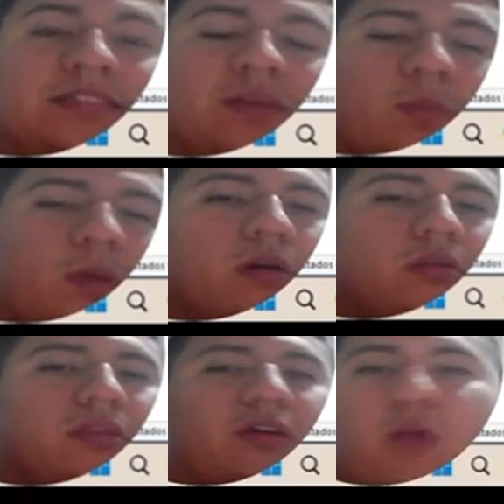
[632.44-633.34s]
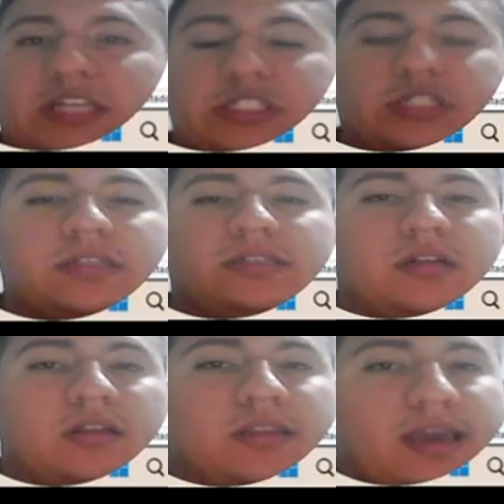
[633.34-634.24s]
about the questions and
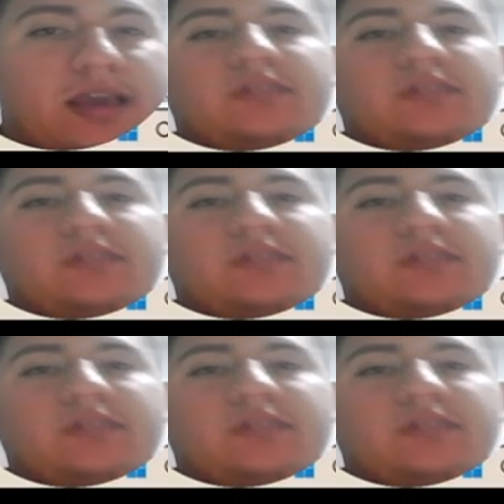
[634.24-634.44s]
all that,